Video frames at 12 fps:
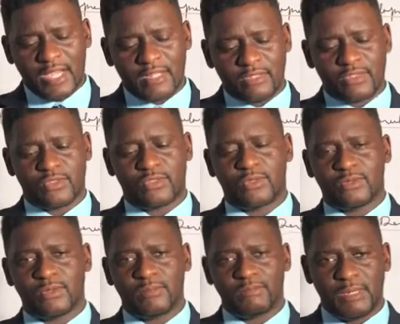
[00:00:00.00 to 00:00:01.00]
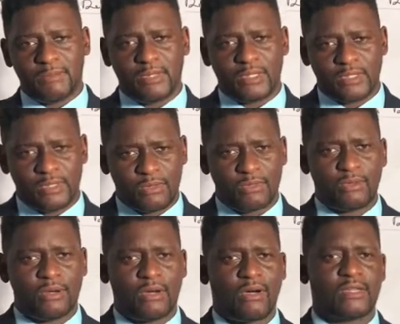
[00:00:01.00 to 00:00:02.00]
that is true, and people are so
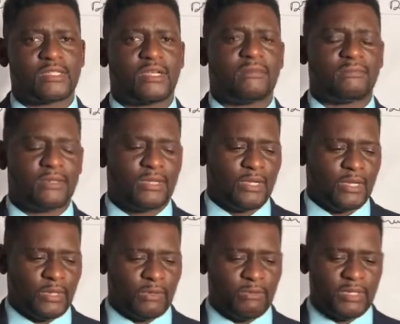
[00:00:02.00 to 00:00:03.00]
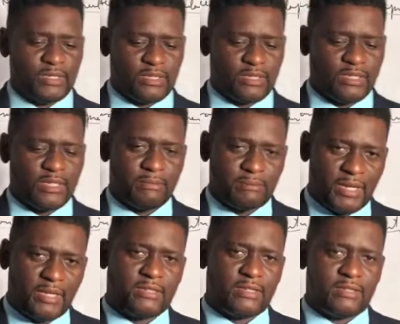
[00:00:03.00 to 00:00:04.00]
caught up with their
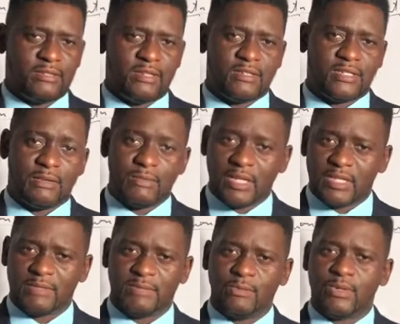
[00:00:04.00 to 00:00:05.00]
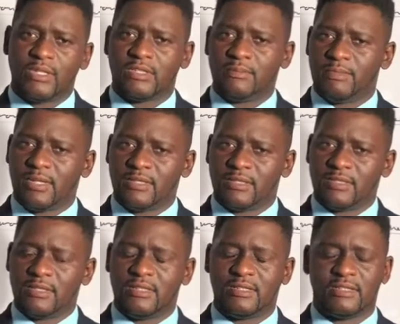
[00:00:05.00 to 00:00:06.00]
basic needs, and I will explain what the
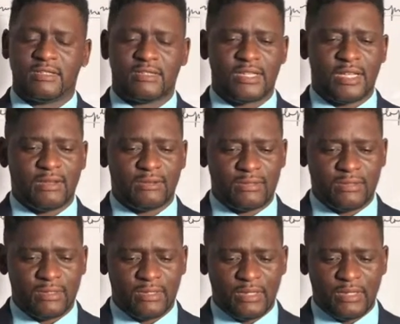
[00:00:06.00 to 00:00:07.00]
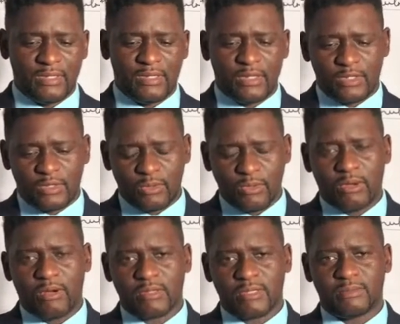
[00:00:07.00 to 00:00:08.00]
basic needs is now, they're so
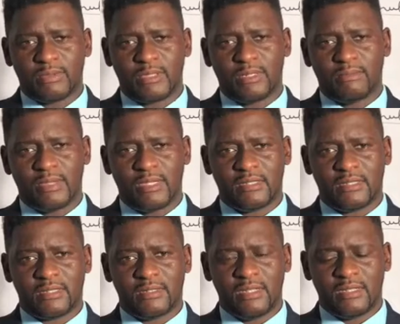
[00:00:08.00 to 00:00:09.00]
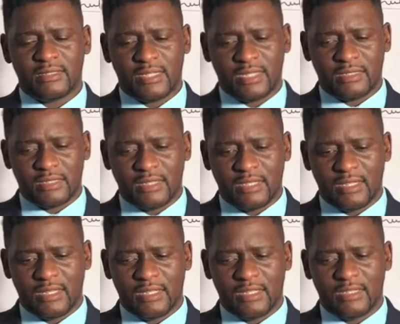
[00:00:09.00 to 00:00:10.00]
caught up with their basic needs that
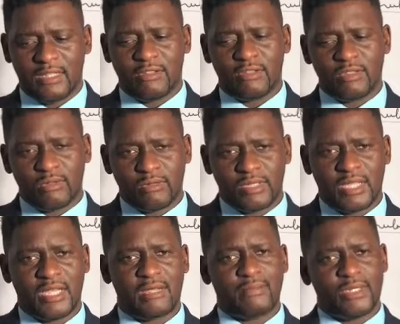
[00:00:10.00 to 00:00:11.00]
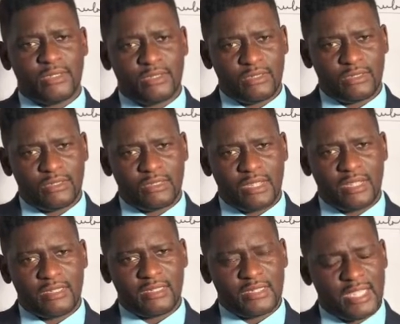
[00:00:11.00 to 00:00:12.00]
there's no time
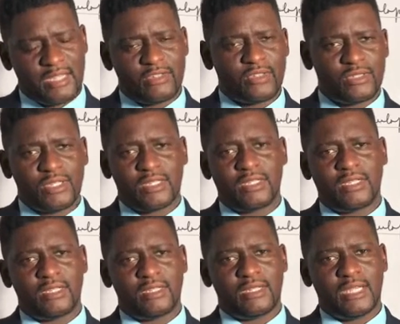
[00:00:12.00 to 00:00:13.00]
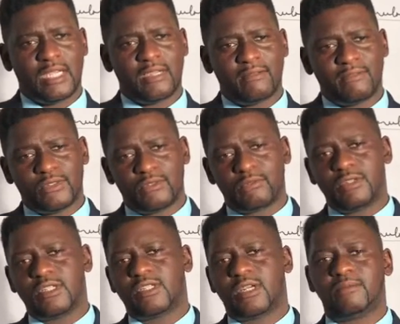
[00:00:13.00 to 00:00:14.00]
and attention that they can give to
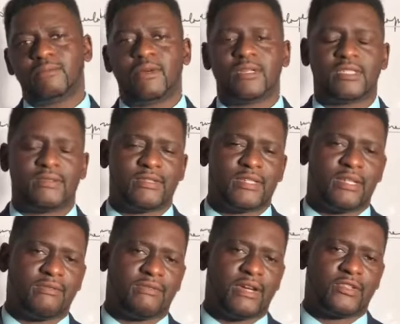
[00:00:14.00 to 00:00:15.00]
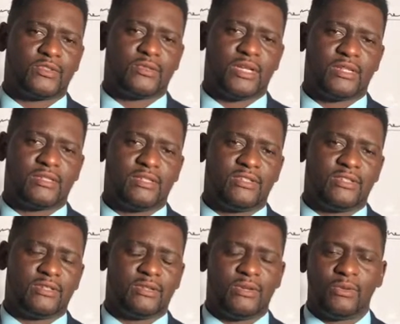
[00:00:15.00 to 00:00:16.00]
reach that point of
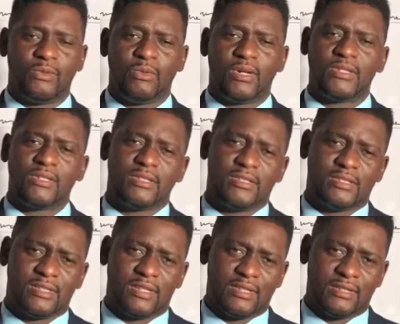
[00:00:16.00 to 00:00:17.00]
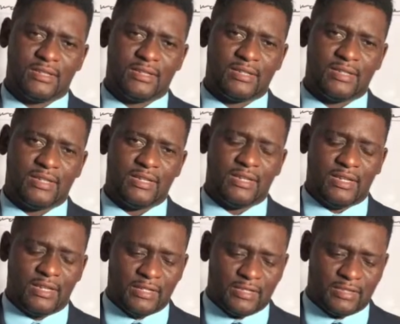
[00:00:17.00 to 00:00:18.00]
self-actualization. What does it say?
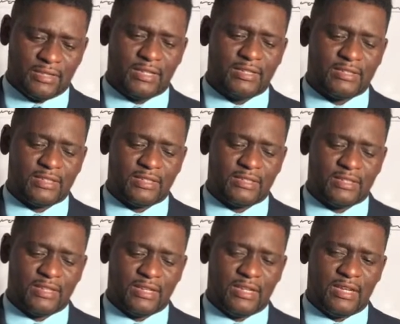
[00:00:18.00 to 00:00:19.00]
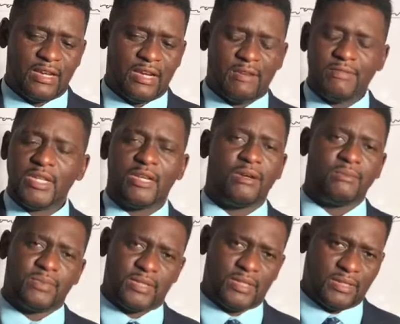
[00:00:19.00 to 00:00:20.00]
It says that every
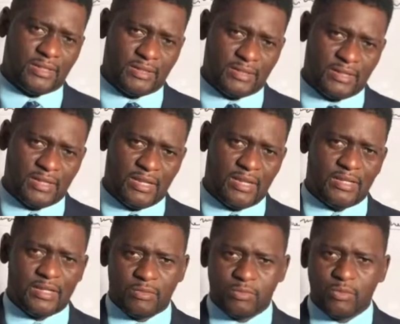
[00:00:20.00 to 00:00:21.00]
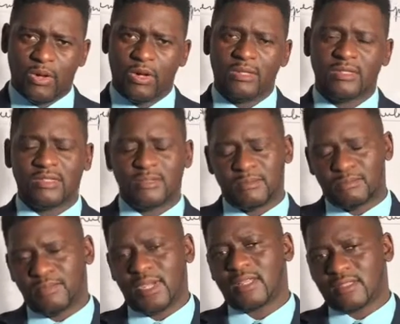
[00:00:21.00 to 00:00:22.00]
company that wants
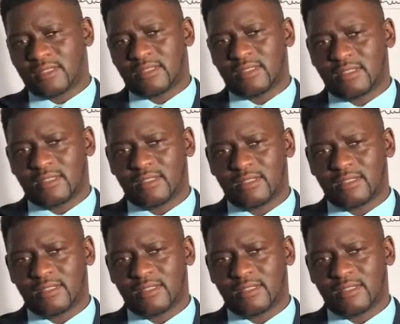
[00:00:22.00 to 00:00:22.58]
the best